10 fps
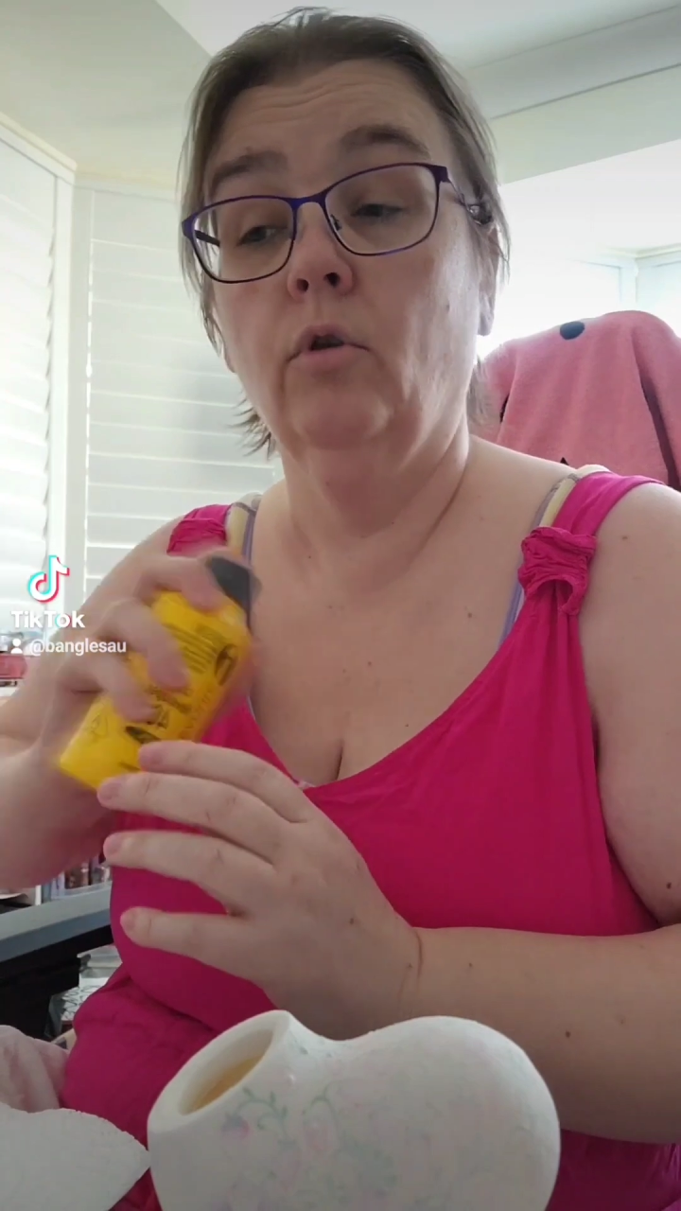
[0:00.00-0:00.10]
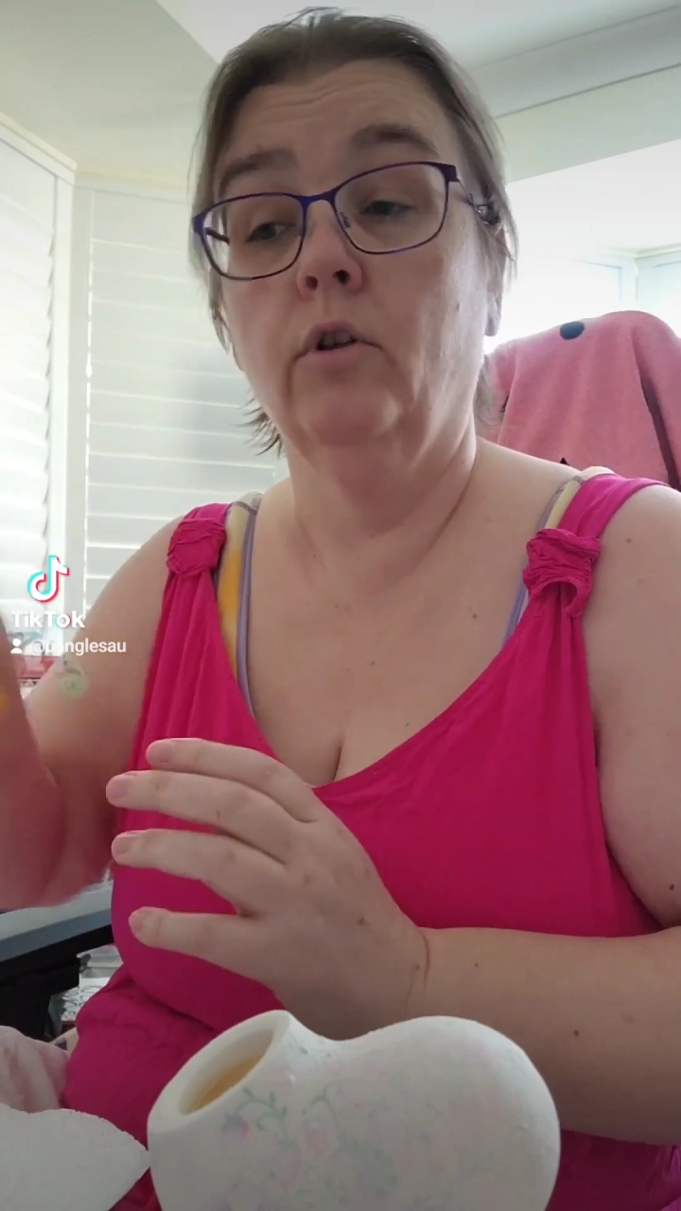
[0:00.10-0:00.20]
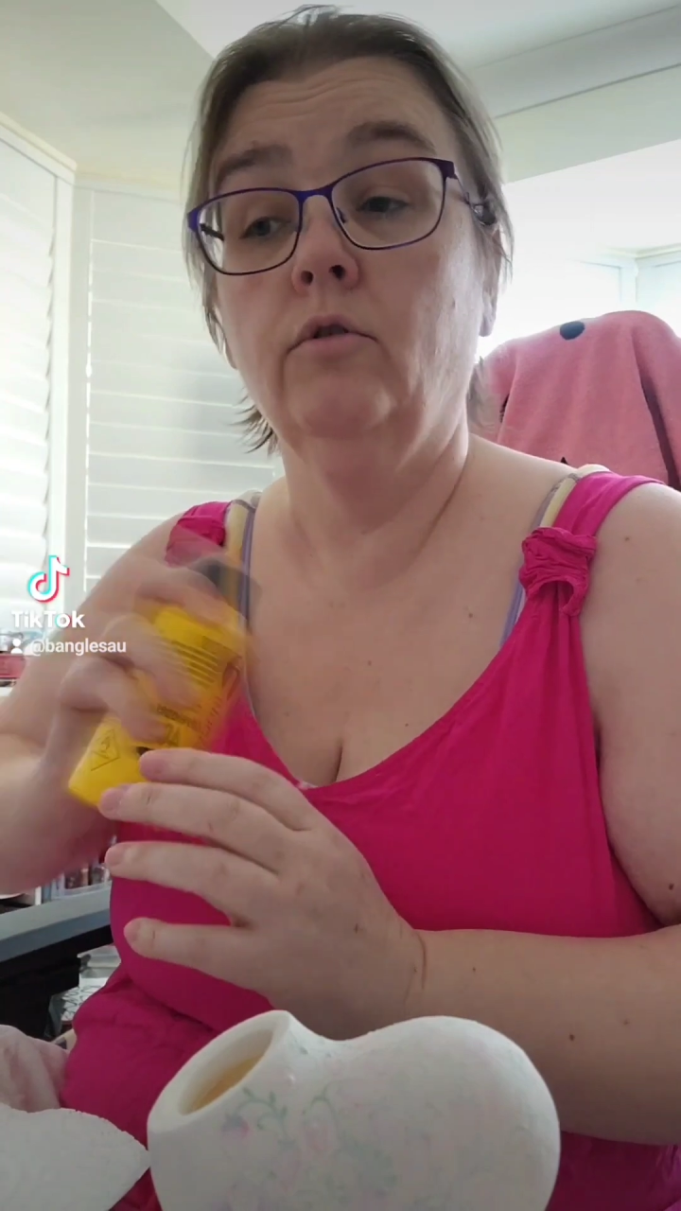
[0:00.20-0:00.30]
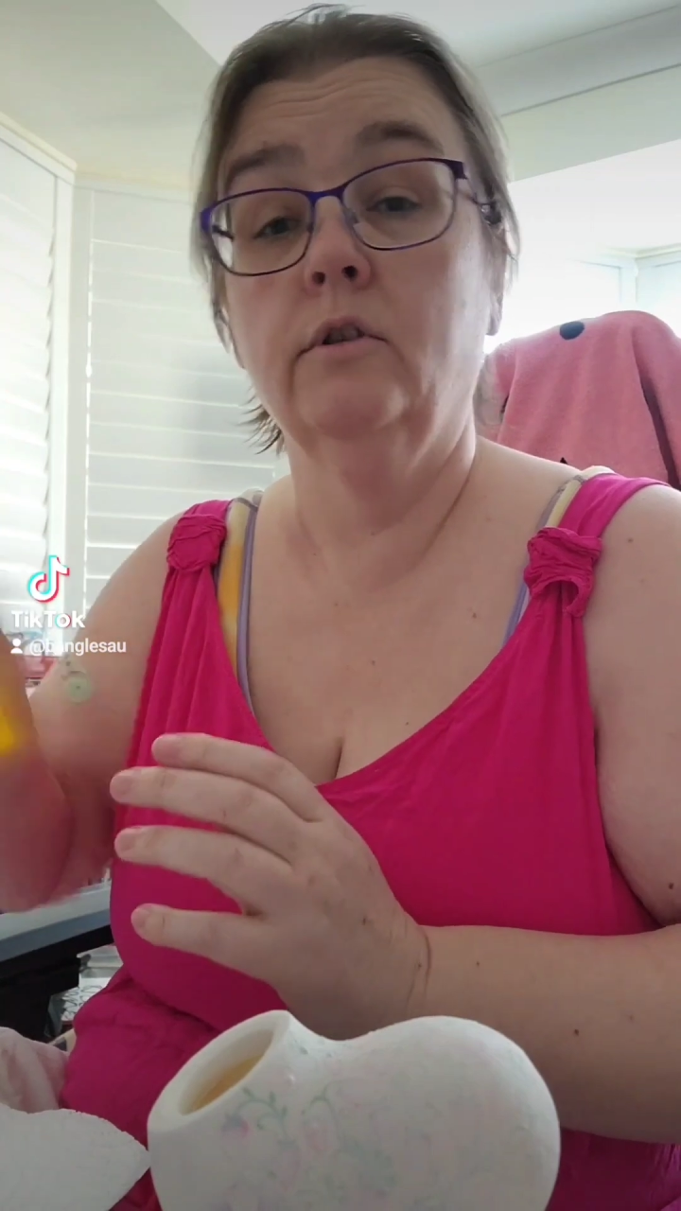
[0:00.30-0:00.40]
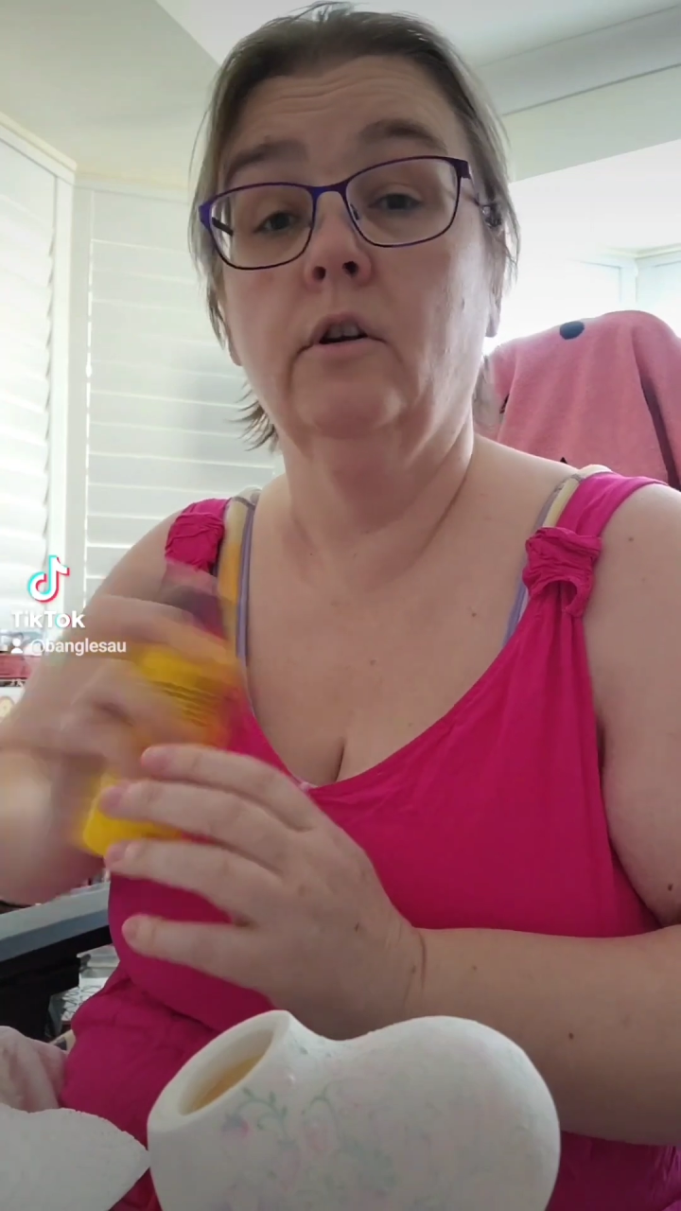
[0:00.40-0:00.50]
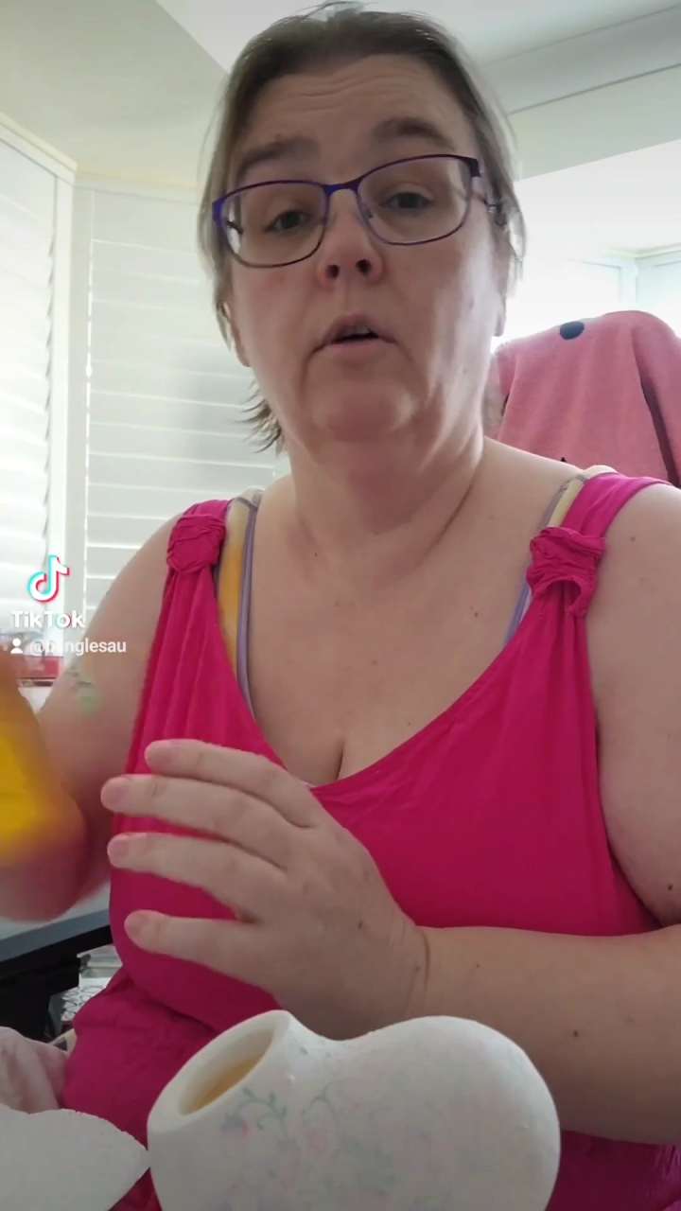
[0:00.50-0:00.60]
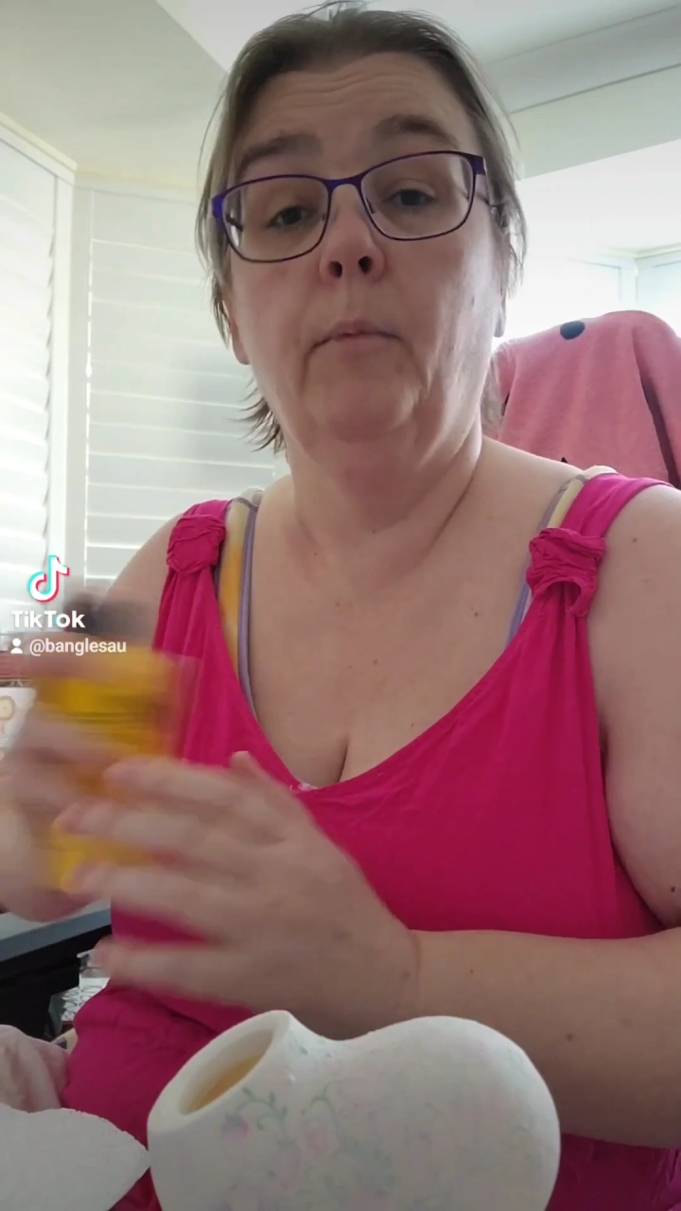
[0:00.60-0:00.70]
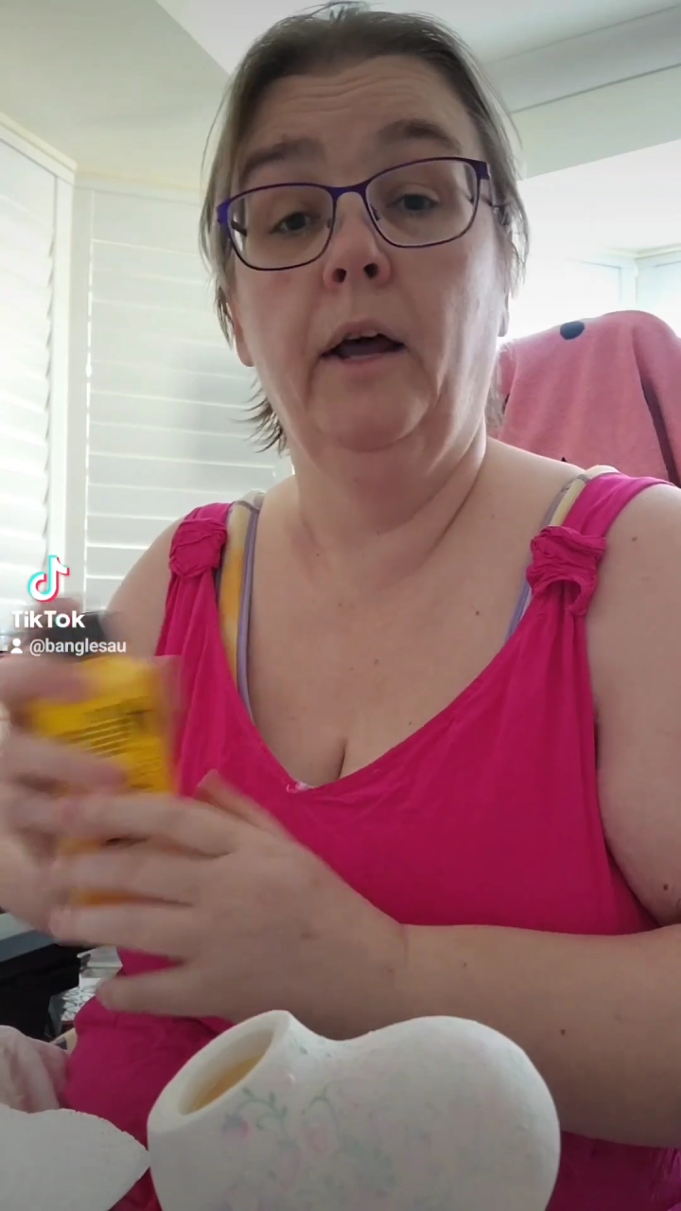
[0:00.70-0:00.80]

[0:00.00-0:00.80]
not use it on